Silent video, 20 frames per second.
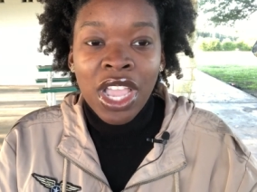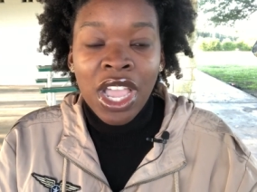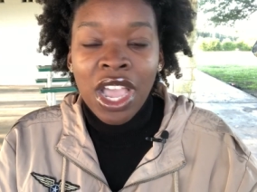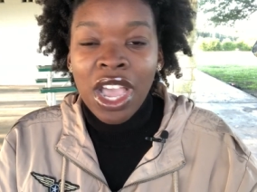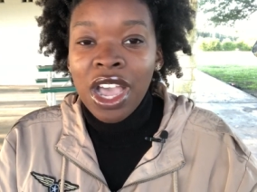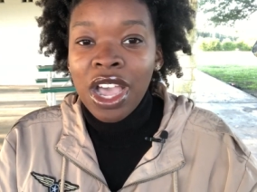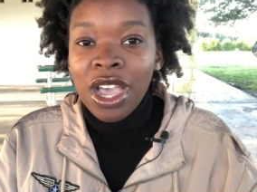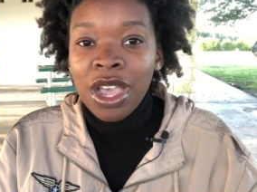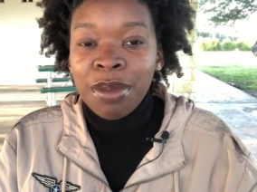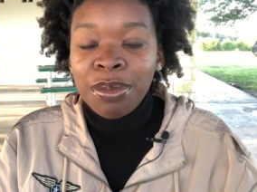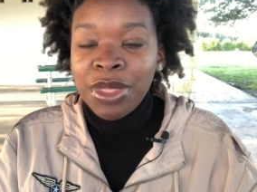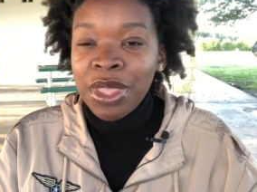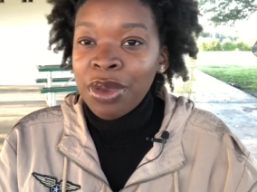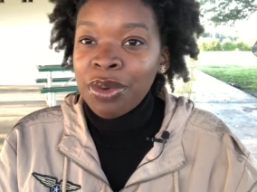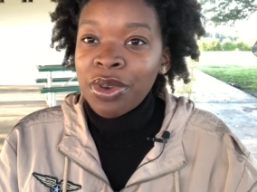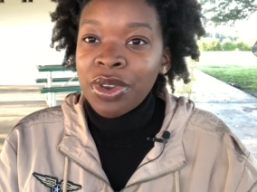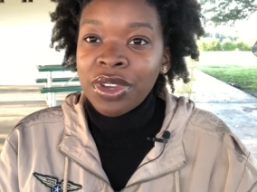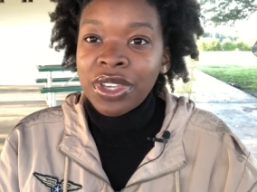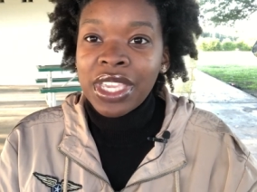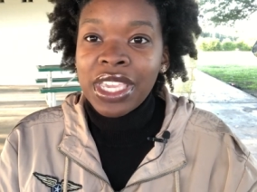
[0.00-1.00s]
um, there
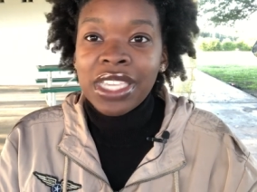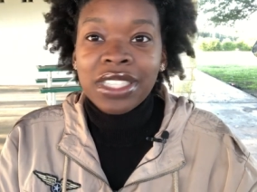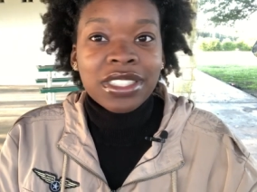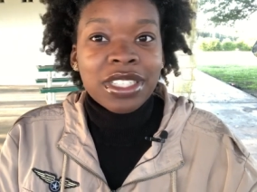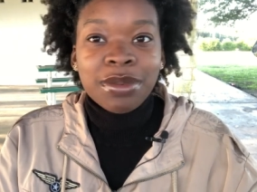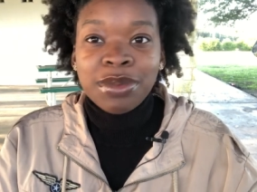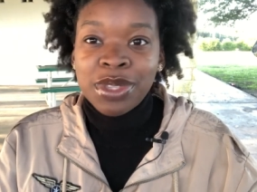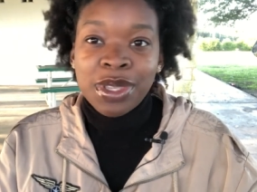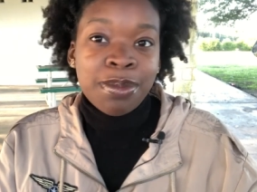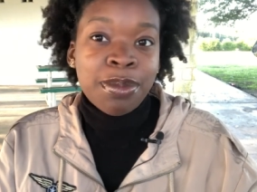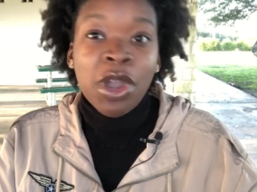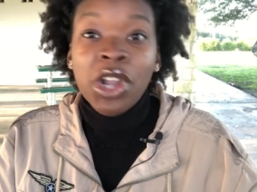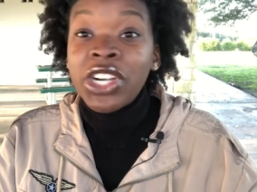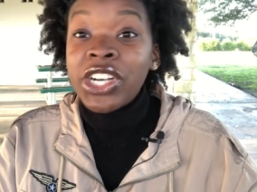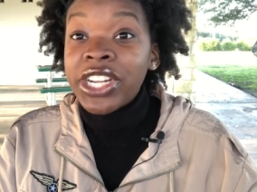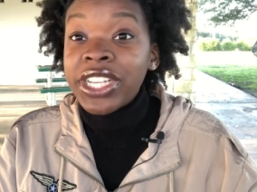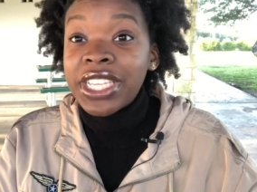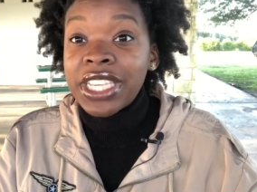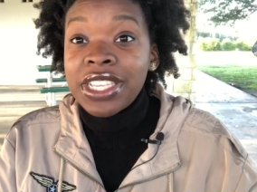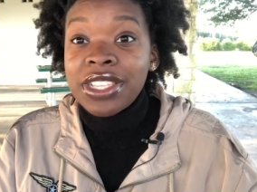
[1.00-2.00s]
were kingdoms and
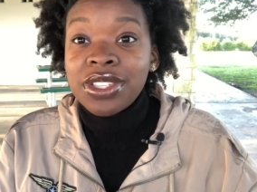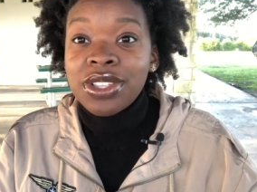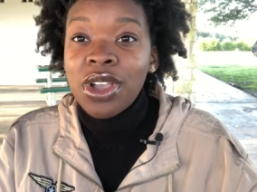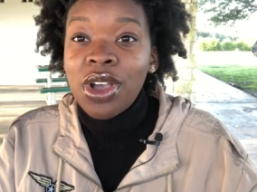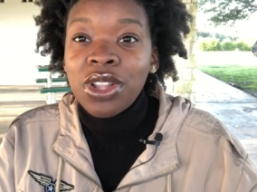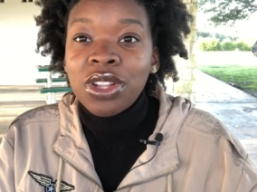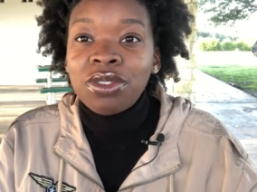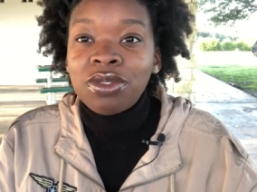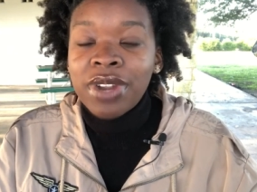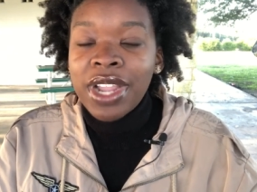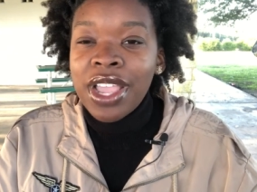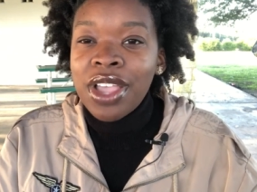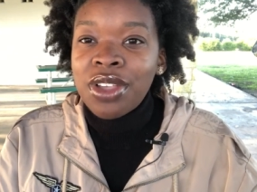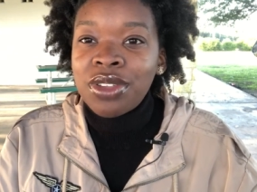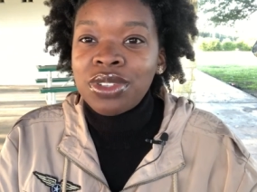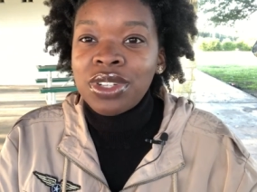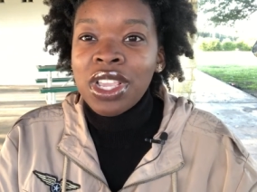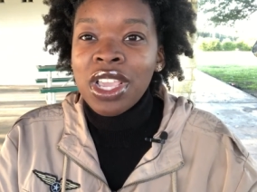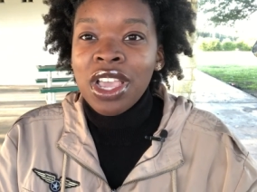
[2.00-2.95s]
monarchies all around.